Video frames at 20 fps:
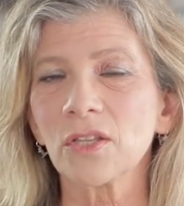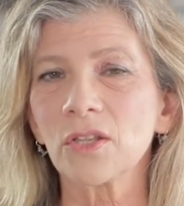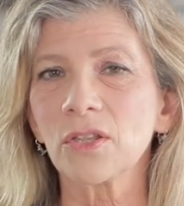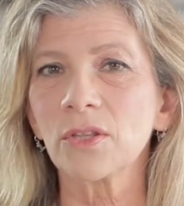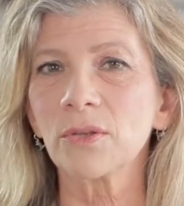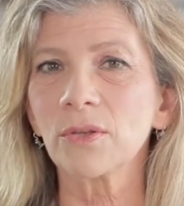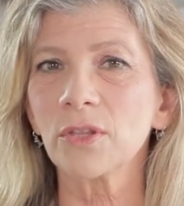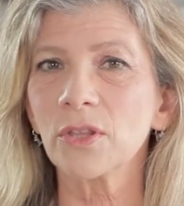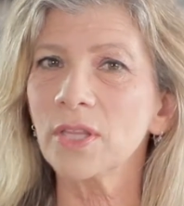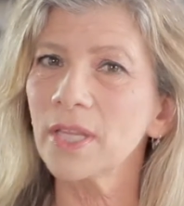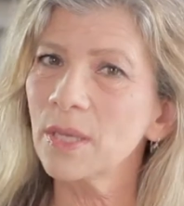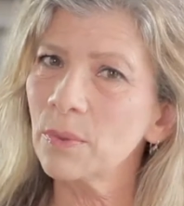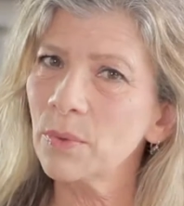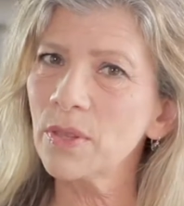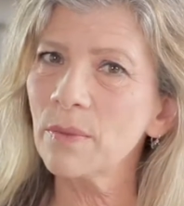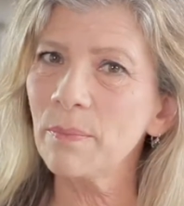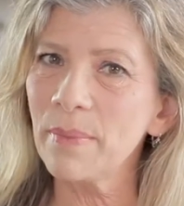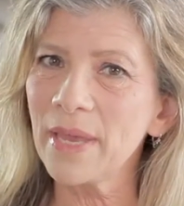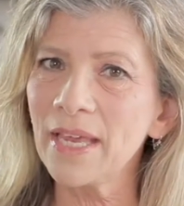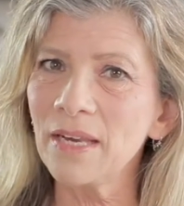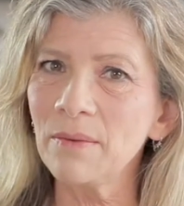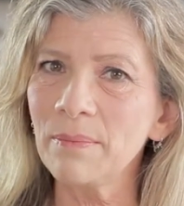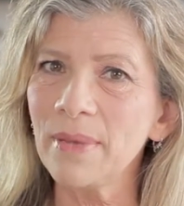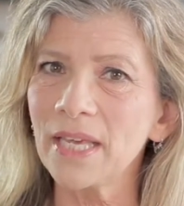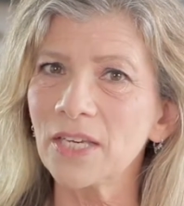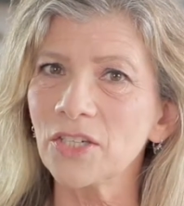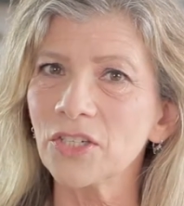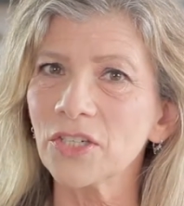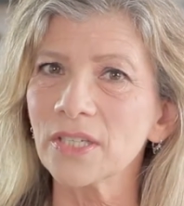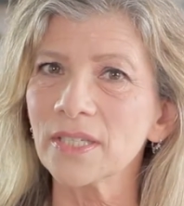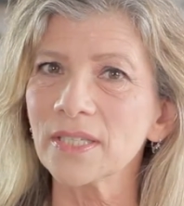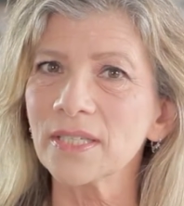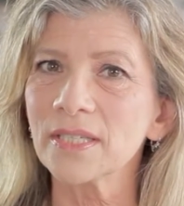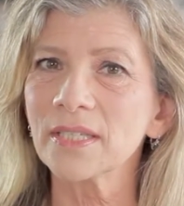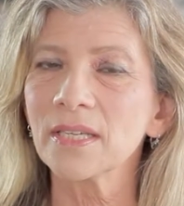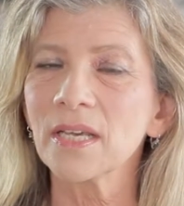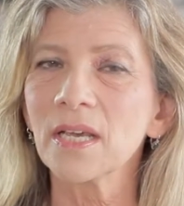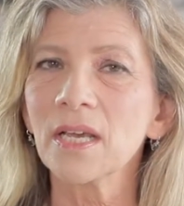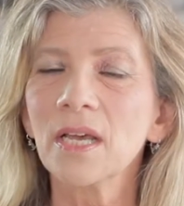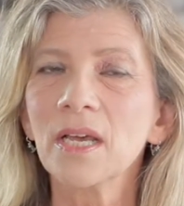they were the pain patients.
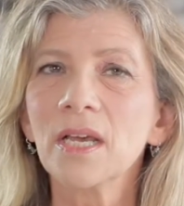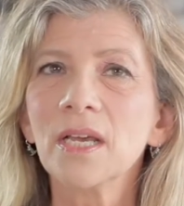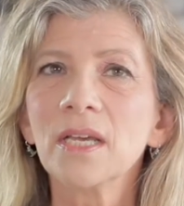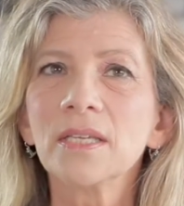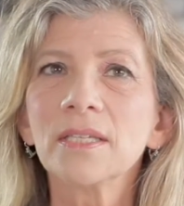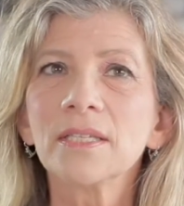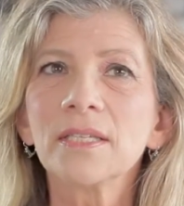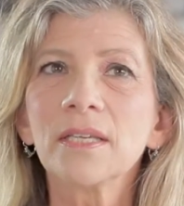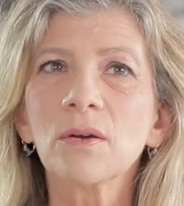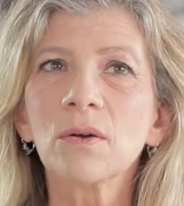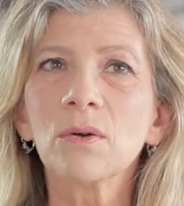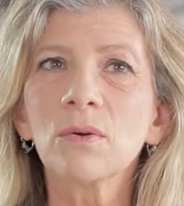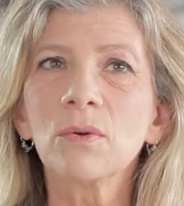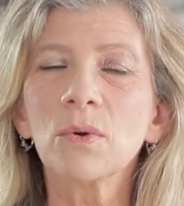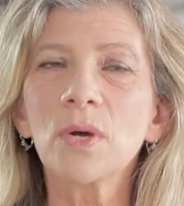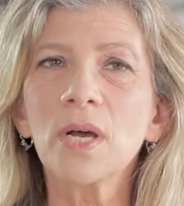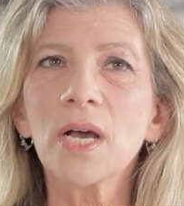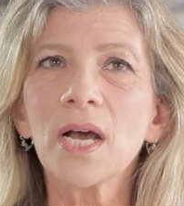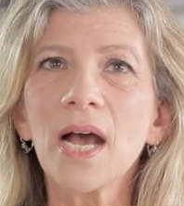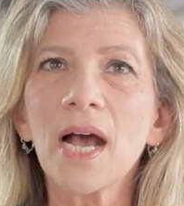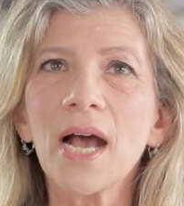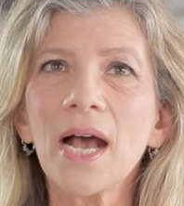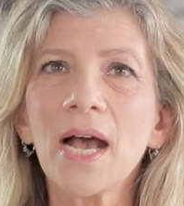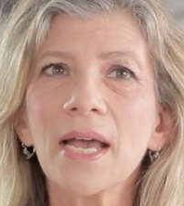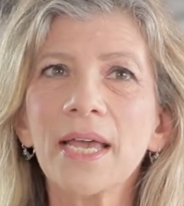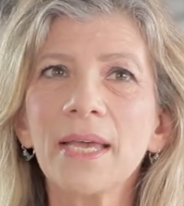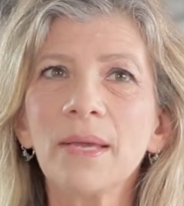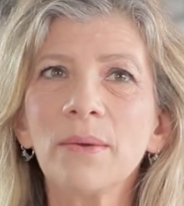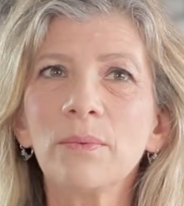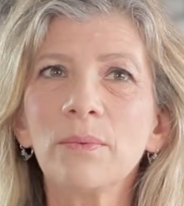So I